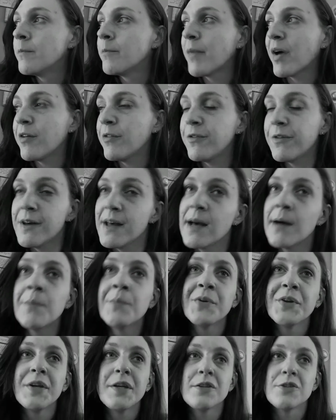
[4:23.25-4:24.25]
My
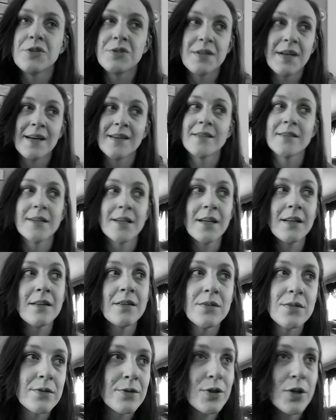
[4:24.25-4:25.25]
family just has like
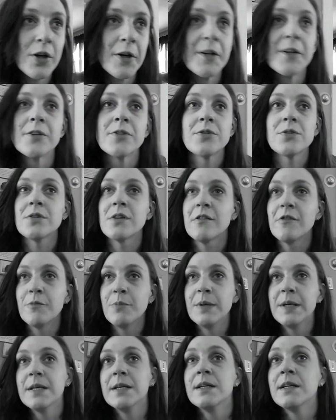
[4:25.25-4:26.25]
this curse of
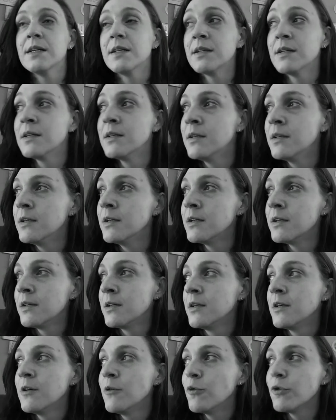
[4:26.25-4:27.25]
being,
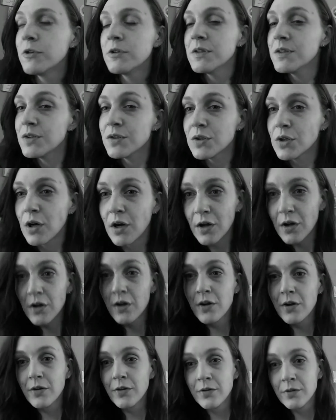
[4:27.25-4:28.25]
we're just
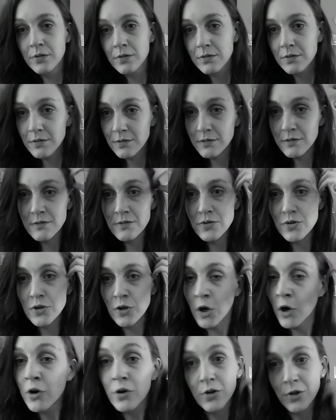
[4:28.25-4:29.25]
all
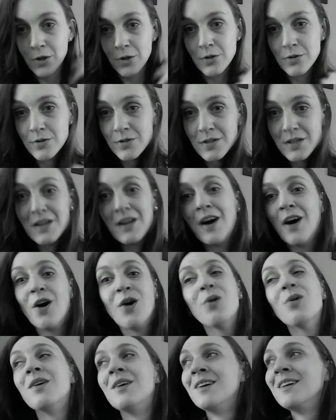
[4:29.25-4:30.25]
chunkers, you
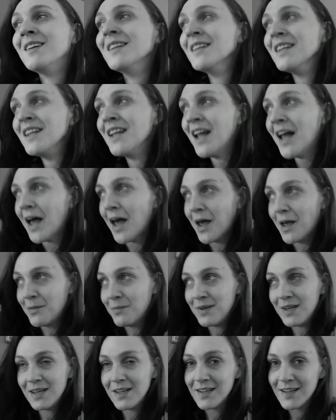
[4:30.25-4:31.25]
know? I
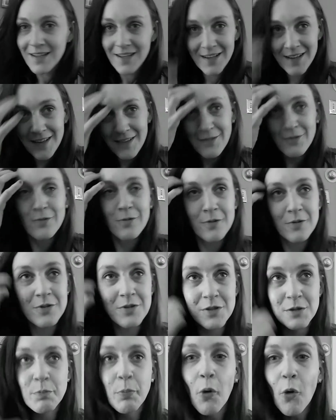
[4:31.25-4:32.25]
mean, we're
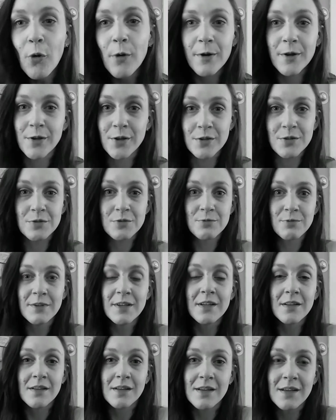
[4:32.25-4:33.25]
just porkers,
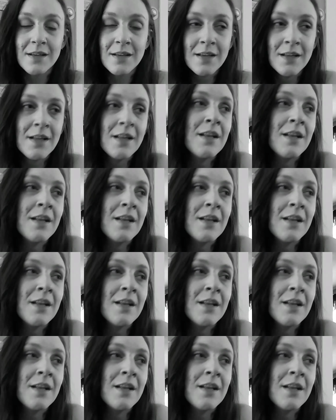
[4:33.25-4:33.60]
really.